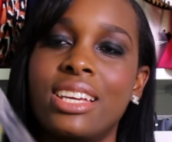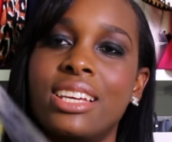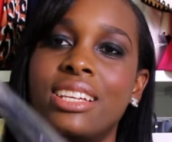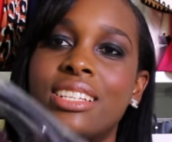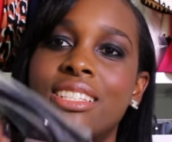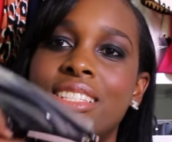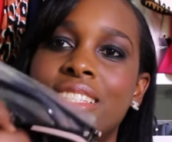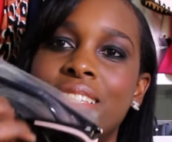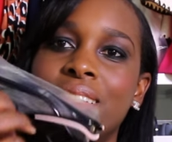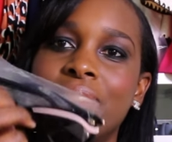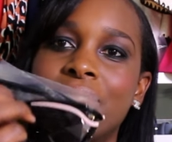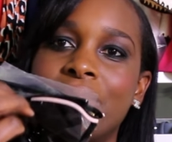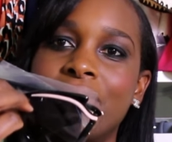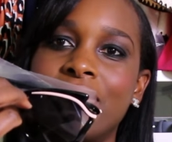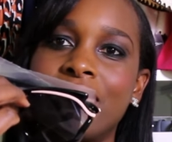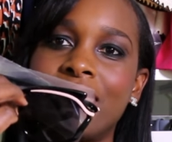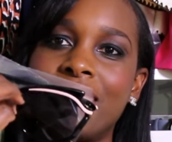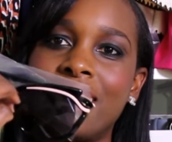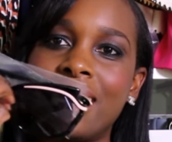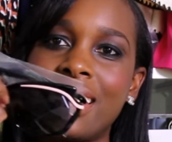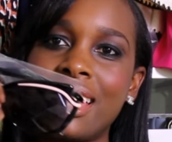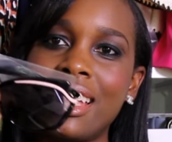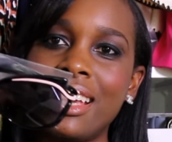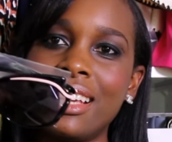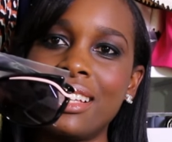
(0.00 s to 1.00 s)
So
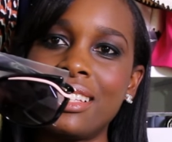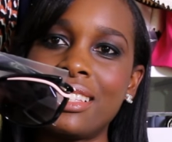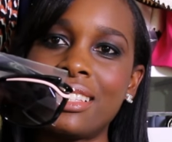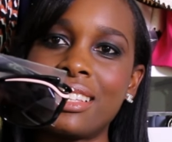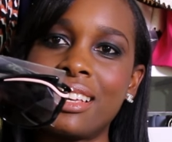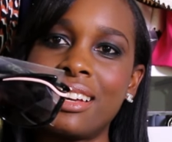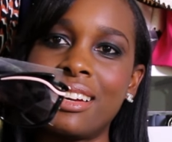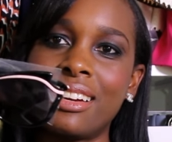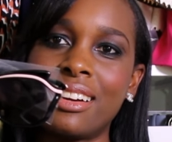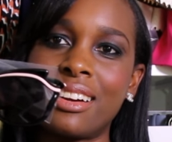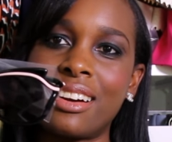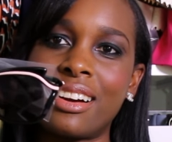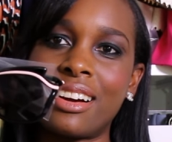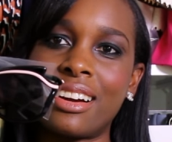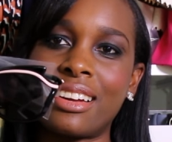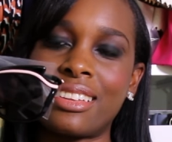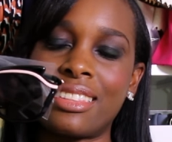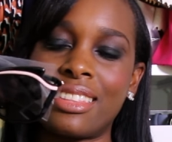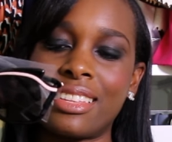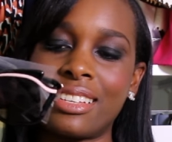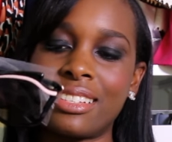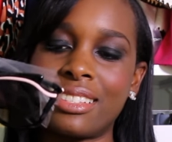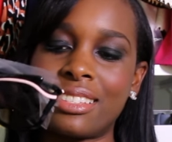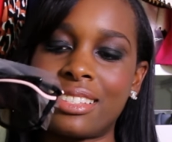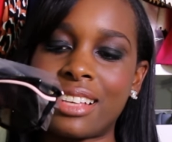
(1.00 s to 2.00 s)
these are
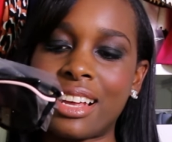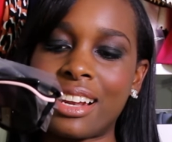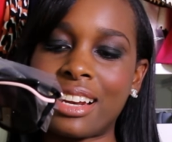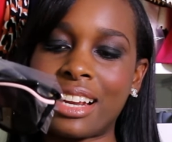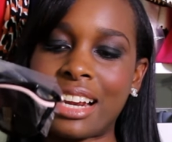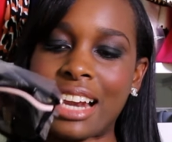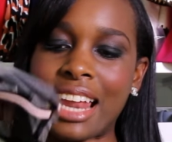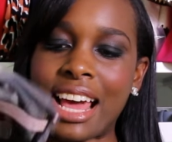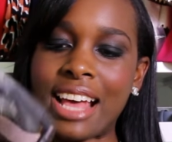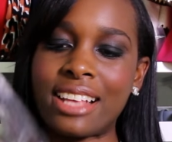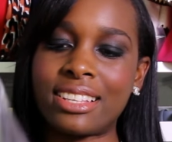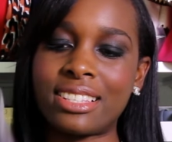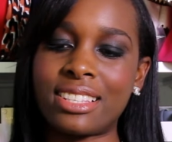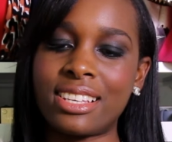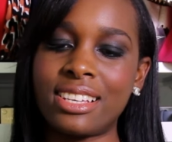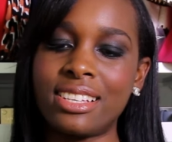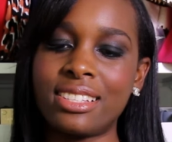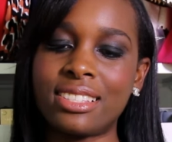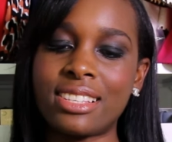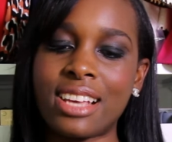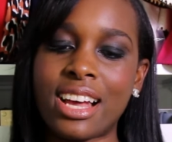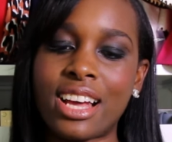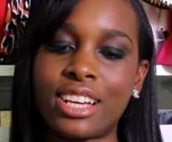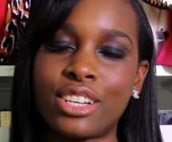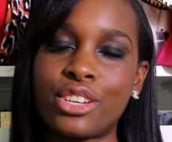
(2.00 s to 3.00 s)
the
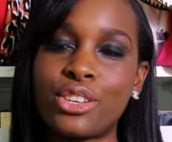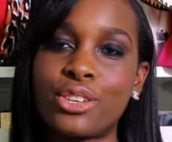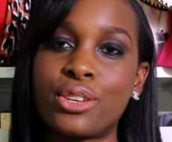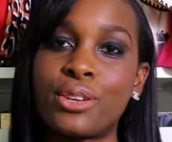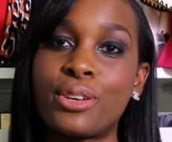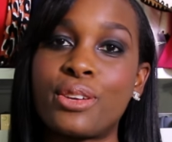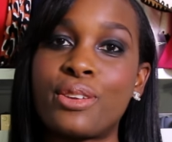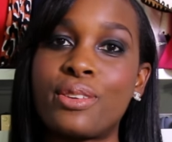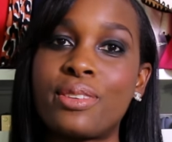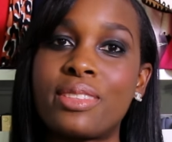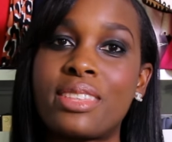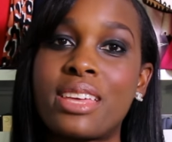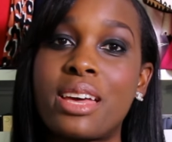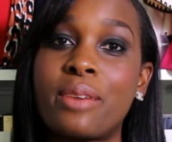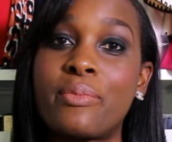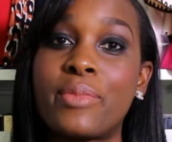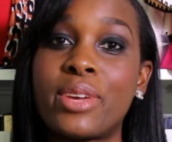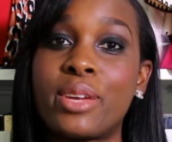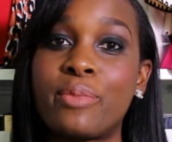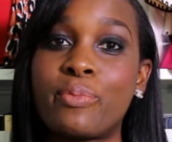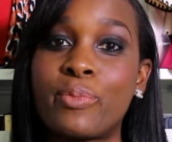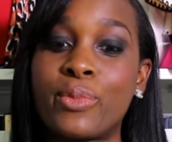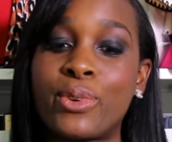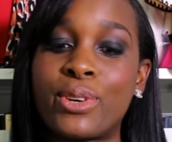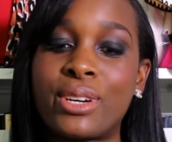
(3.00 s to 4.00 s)
sunglasses. I'll show you them
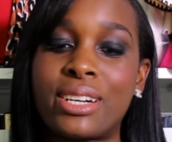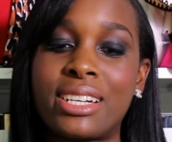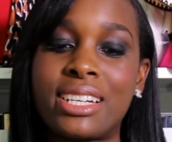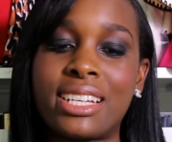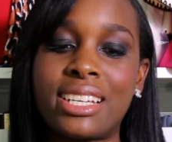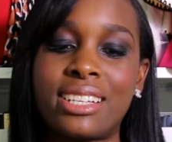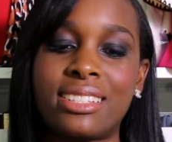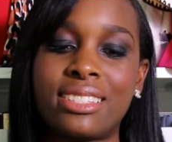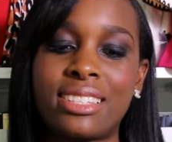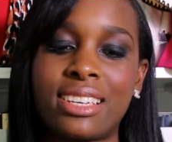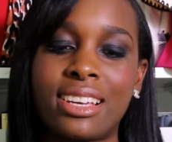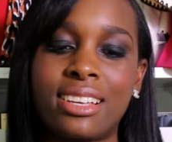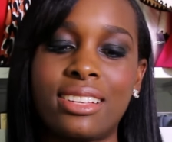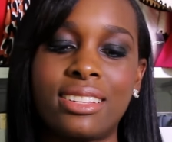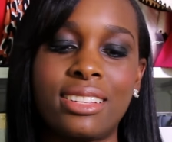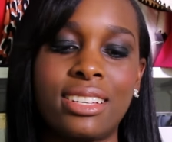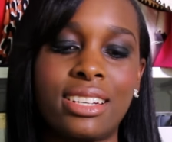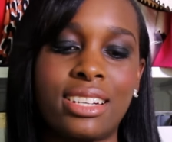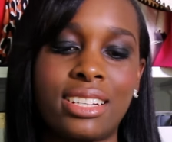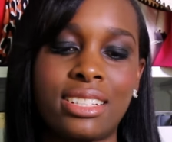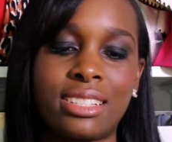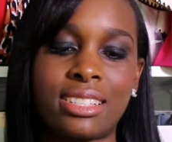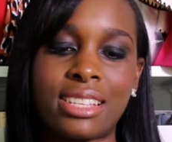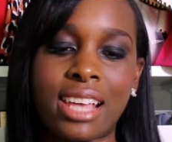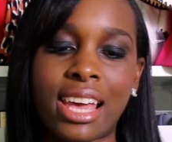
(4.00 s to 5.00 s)
in more detail
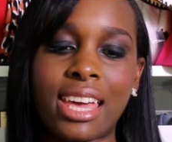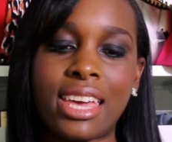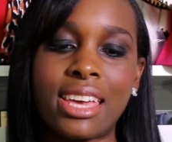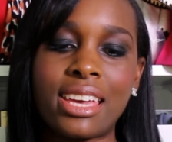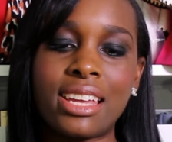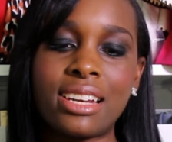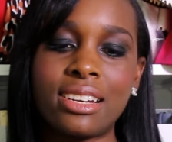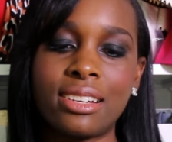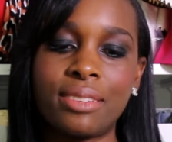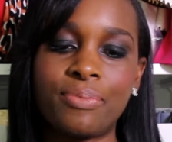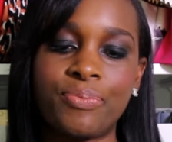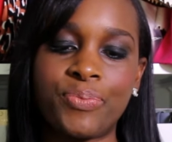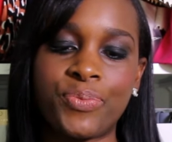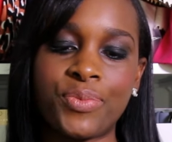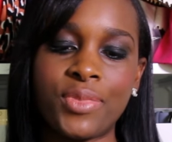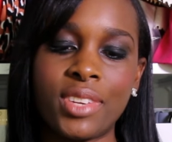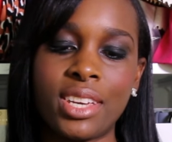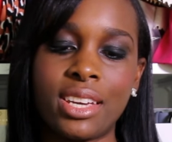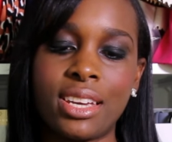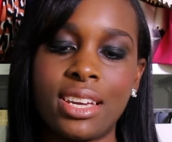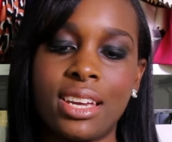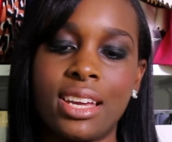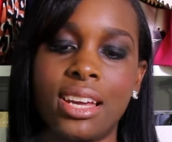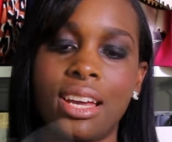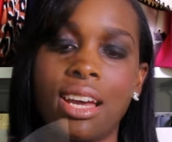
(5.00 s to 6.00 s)
in a second.
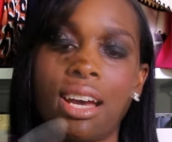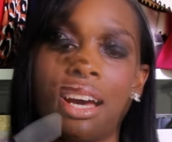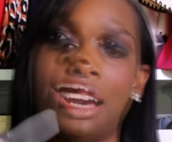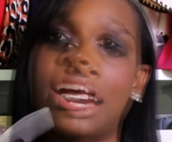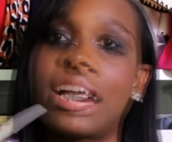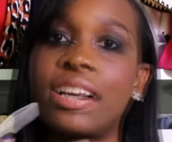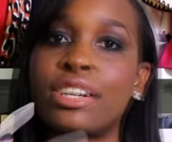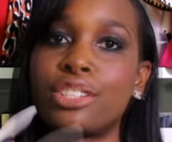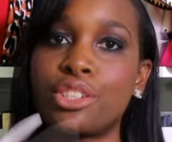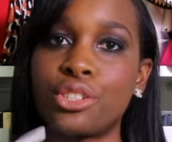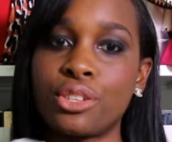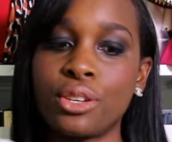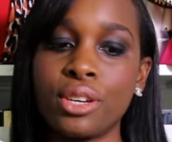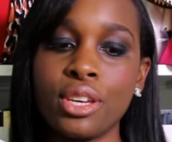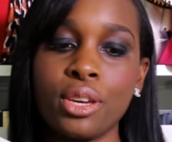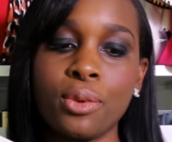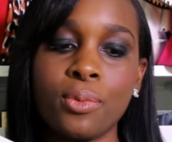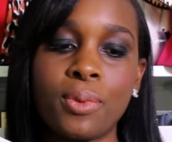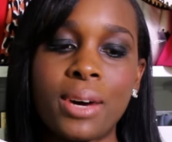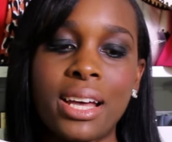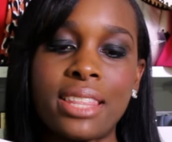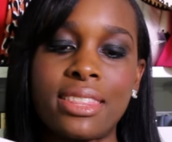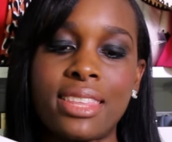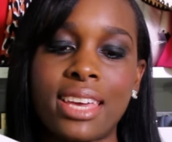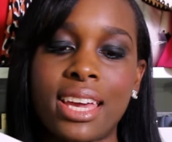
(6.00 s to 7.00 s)
I'll show you
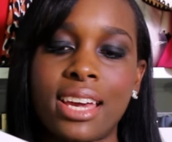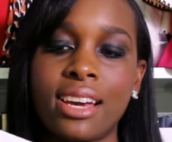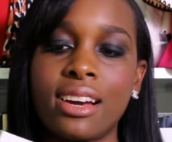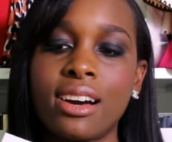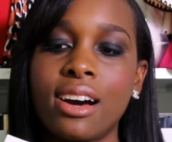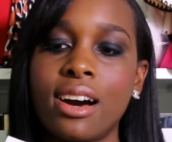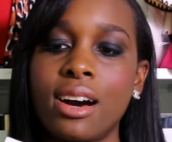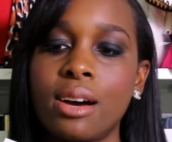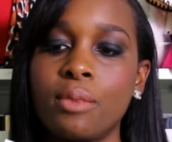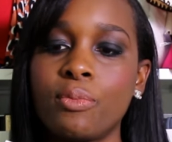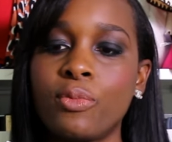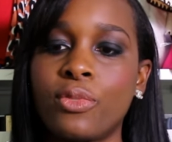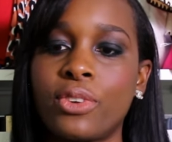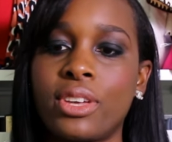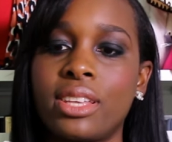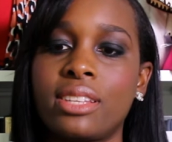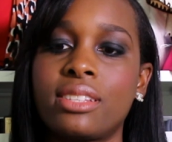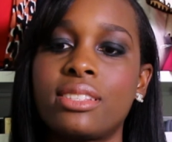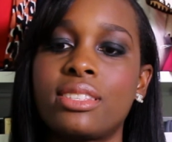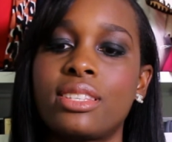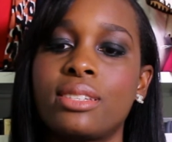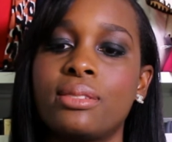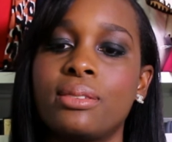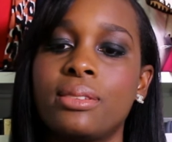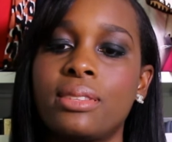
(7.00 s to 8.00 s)
what they come with.
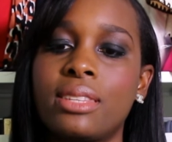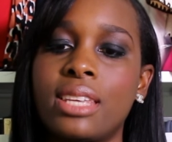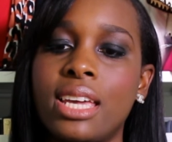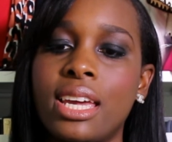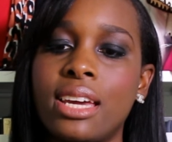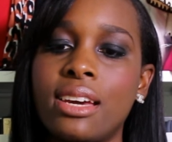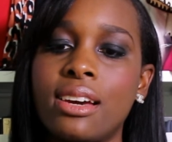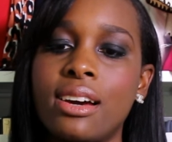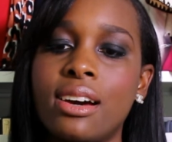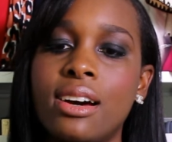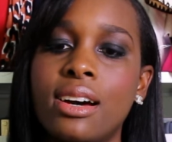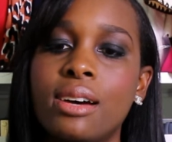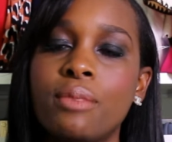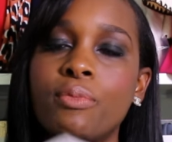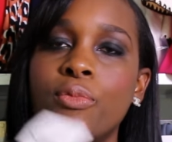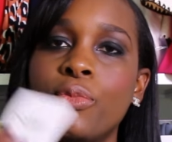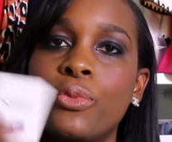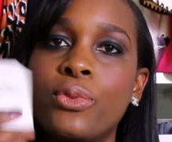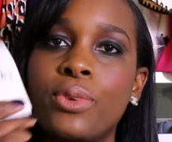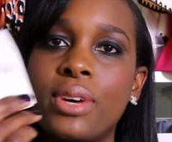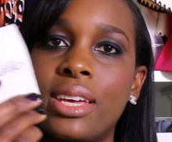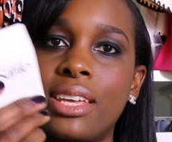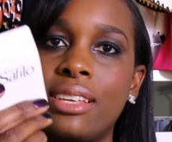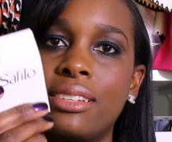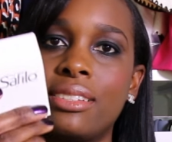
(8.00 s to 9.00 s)
So they
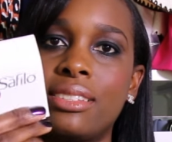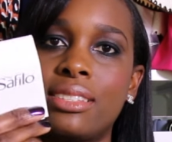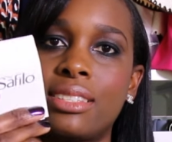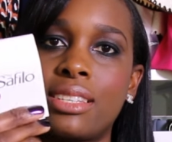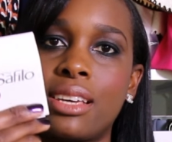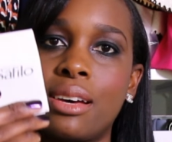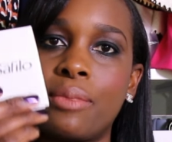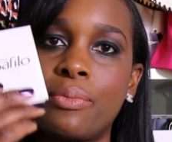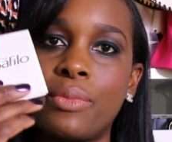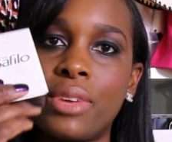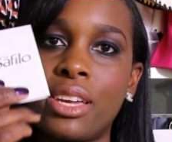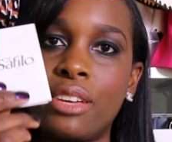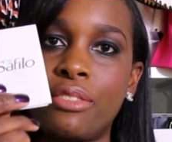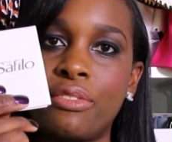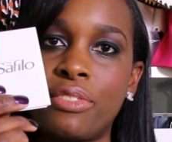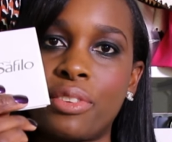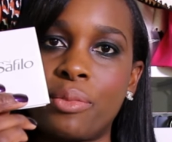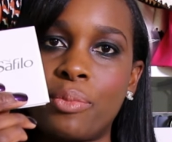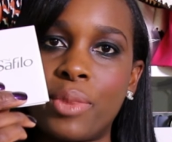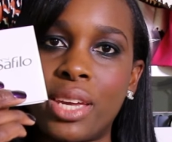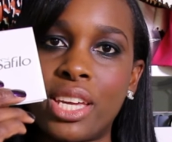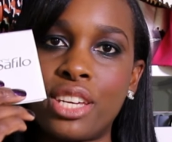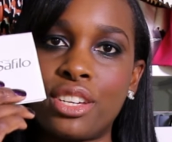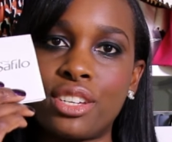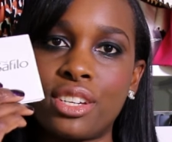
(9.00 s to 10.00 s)
come with some
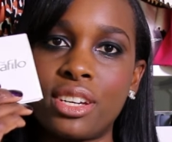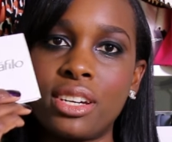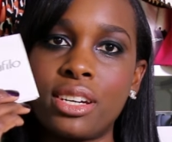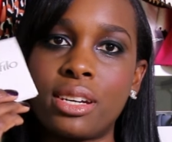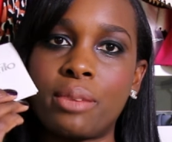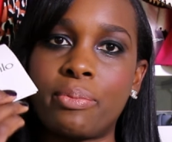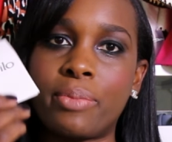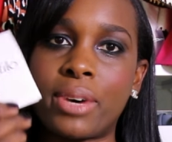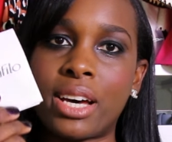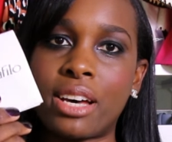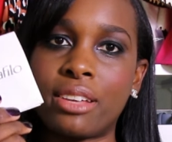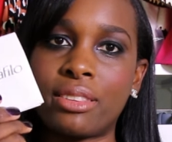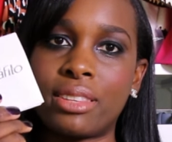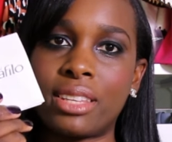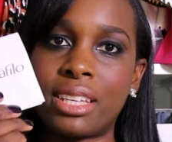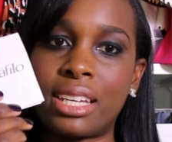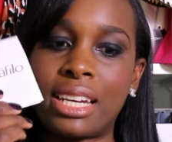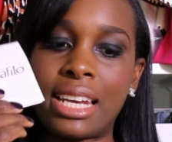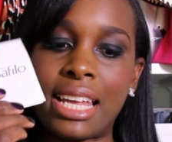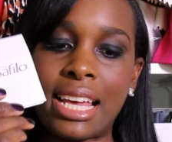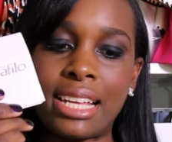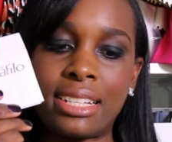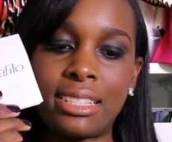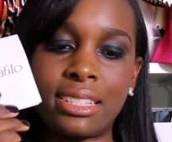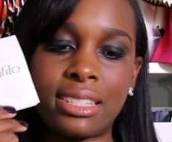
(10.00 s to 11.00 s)
information about the
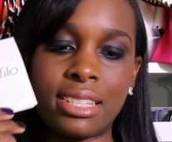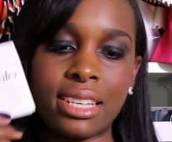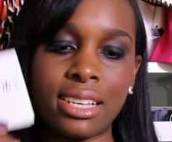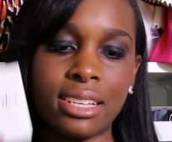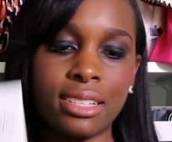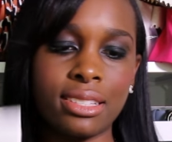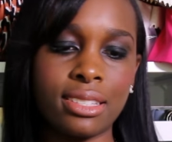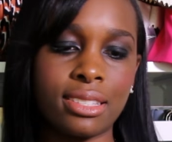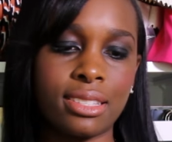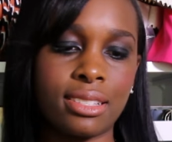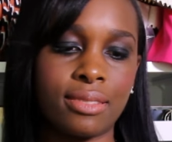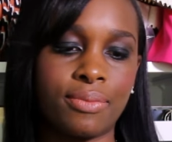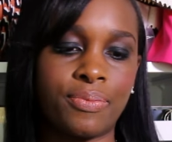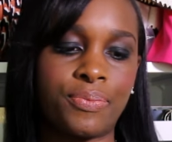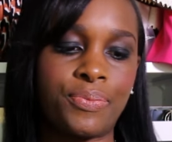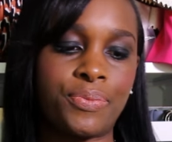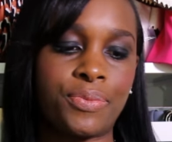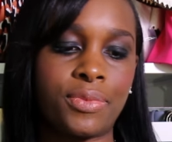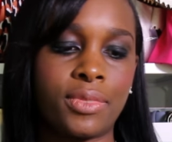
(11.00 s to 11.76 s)
lenses.